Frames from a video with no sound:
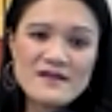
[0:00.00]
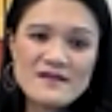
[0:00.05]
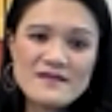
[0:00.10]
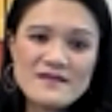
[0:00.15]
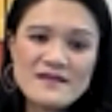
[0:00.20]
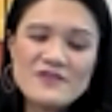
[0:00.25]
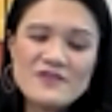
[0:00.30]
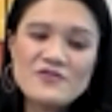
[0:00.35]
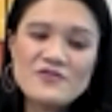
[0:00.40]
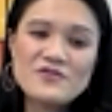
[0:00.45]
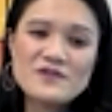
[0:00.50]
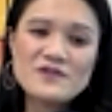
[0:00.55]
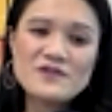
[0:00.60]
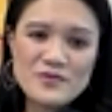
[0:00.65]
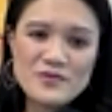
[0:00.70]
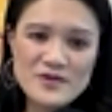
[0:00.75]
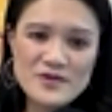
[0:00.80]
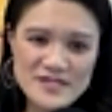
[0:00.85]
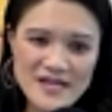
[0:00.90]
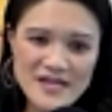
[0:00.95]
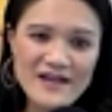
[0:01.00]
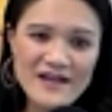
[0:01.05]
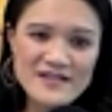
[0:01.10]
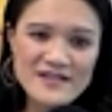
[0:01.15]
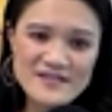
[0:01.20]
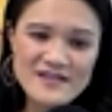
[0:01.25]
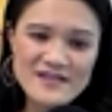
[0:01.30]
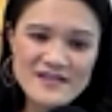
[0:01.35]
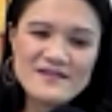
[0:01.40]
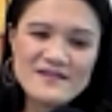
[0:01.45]
mm-hmm. that you're mm-hmm. going to
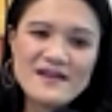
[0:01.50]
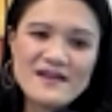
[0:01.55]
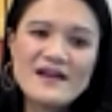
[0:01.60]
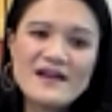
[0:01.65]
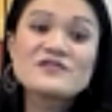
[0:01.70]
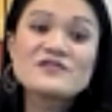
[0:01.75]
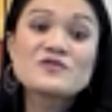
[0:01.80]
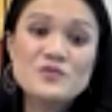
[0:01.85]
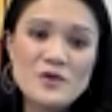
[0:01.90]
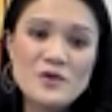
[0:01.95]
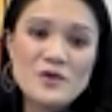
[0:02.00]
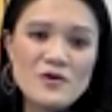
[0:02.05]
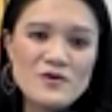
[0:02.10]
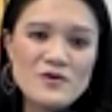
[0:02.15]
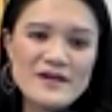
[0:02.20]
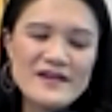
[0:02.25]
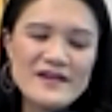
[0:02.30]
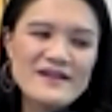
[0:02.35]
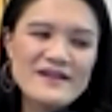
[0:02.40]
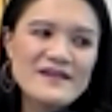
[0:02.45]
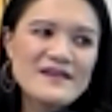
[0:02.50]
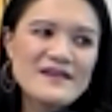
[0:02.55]
protect it and grow it